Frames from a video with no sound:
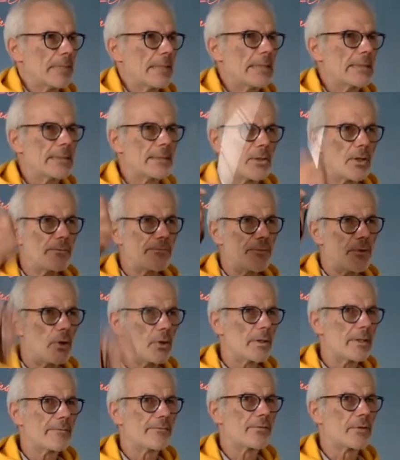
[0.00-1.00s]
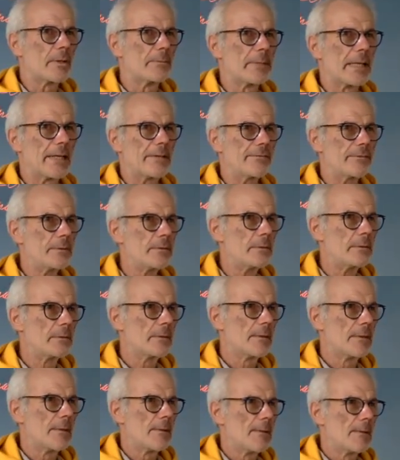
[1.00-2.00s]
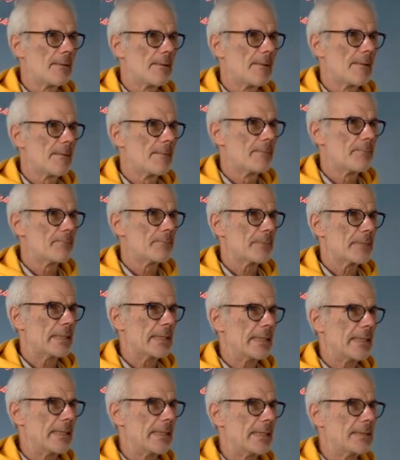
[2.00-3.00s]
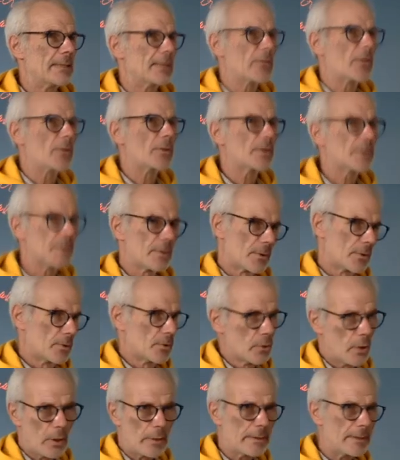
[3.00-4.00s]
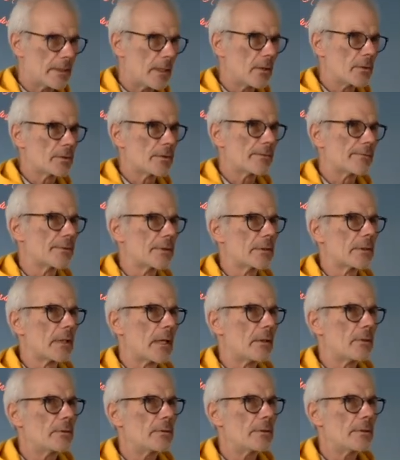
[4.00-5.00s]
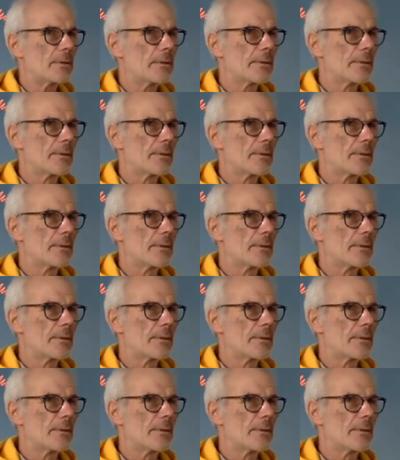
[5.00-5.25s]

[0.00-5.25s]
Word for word: It's not falling from heaven. It's not growing out of the ground.